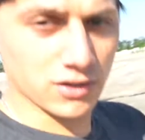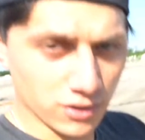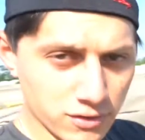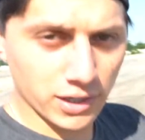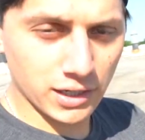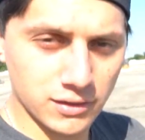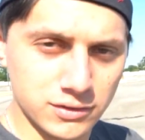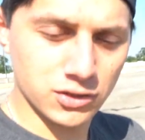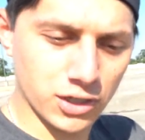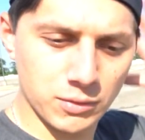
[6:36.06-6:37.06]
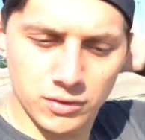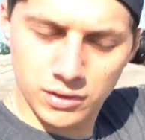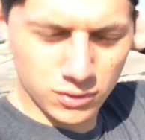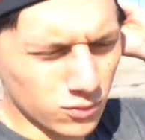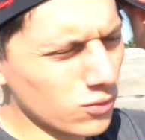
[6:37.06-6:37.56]
They're great, don't get me
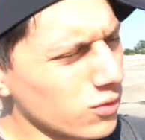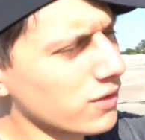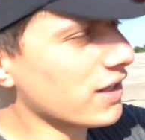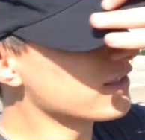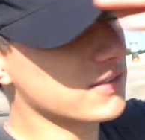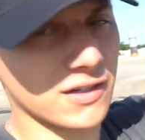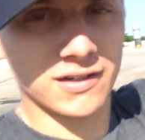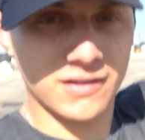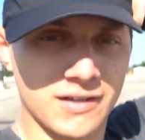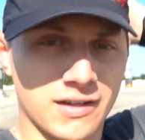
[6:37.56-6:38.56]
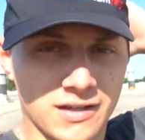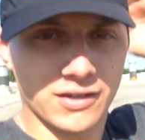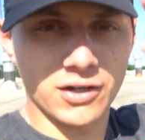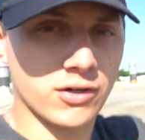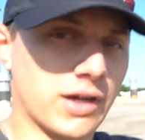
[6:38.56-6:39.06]
wrong. Ooh, that sun.
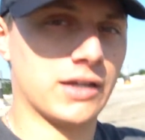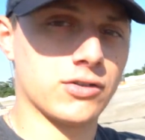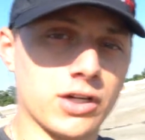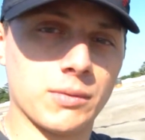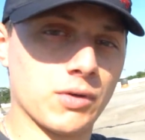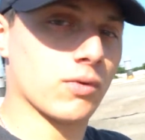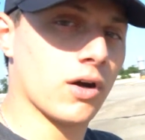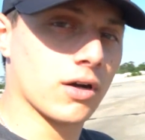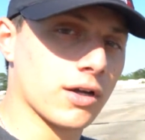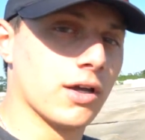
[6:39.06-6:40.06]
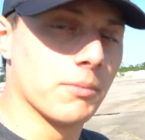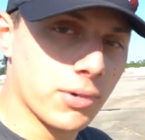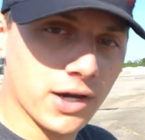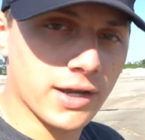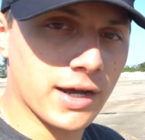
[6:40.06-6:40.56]
They're great, don't get me wrong.
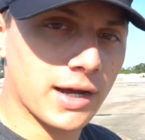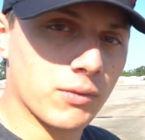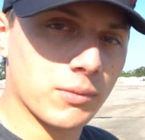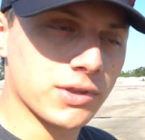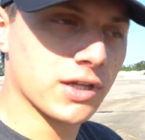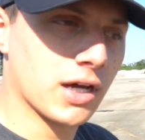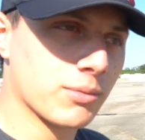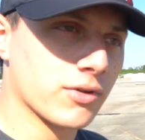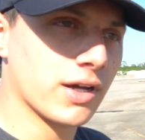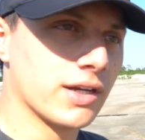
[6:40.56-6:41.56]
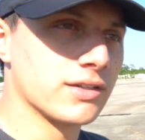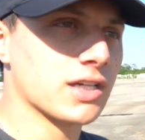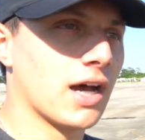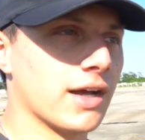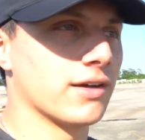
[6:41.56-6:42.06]
But I went with the upgraded
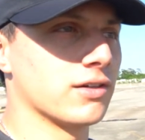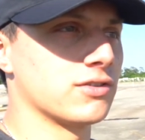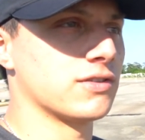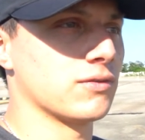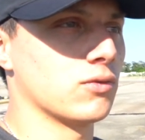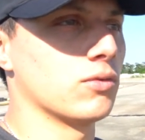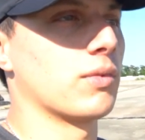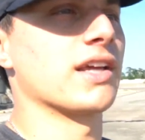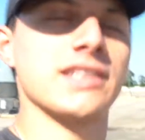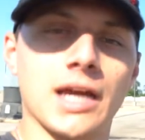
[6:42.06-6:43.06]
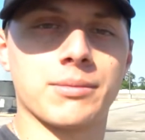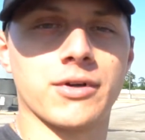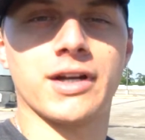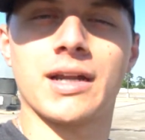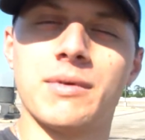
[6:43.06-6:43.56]
tires. When I say
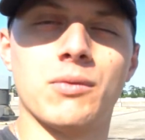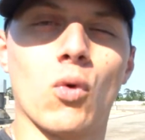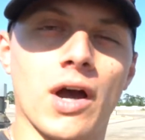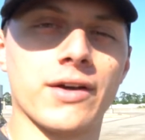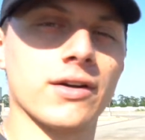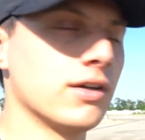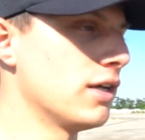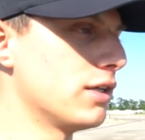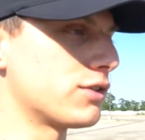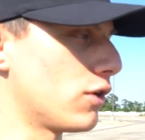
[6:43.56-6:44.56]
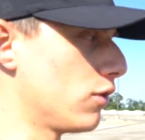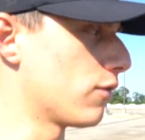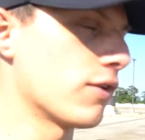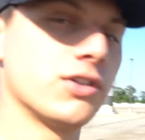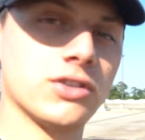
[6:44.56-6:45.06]
upgraded, I mean wider. So the
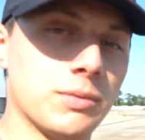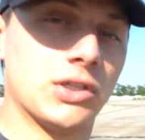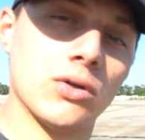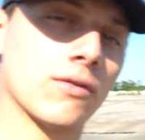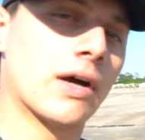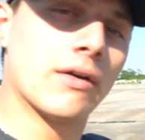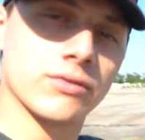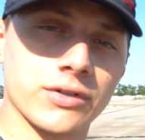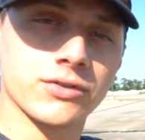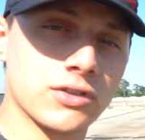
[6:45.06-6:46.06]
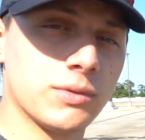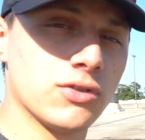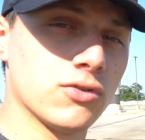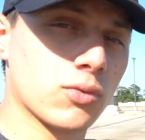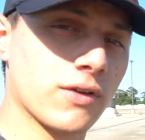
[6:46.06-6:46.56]
fronts used to be 205s, rears used to be
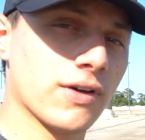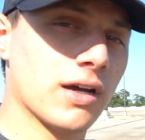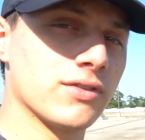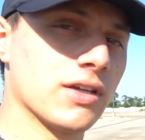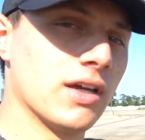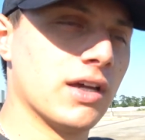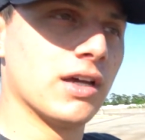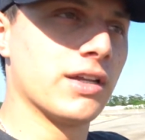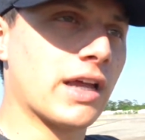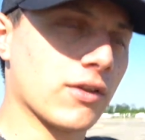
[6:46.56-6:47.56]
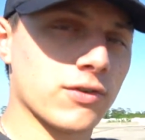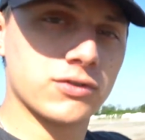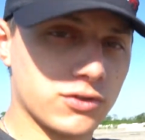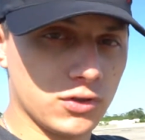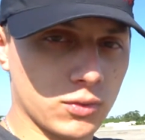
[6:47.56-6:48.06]
225s. Now the
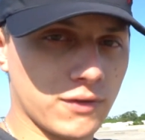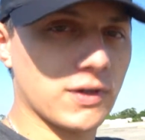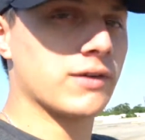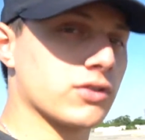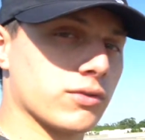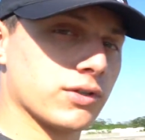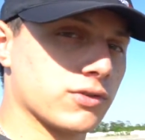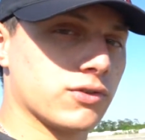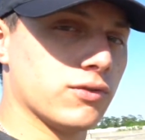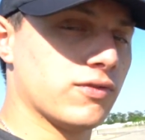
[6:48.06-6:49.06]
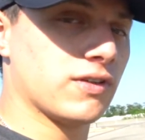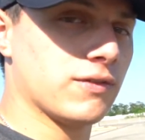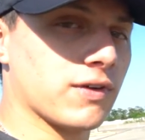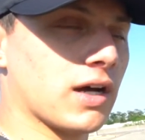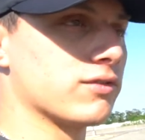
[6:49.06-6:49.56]
fronts are 225s and the rears are
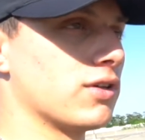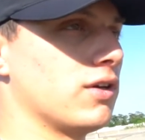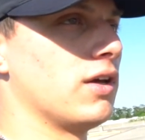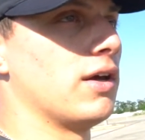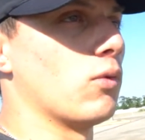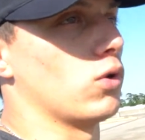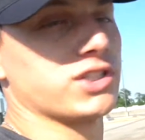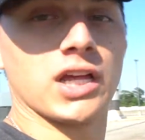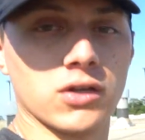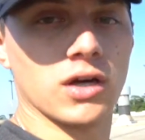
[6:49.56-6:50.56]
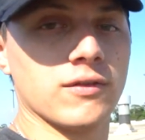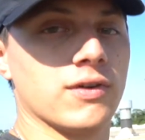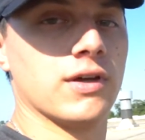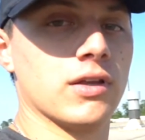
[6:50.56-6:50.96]
255s, which I love.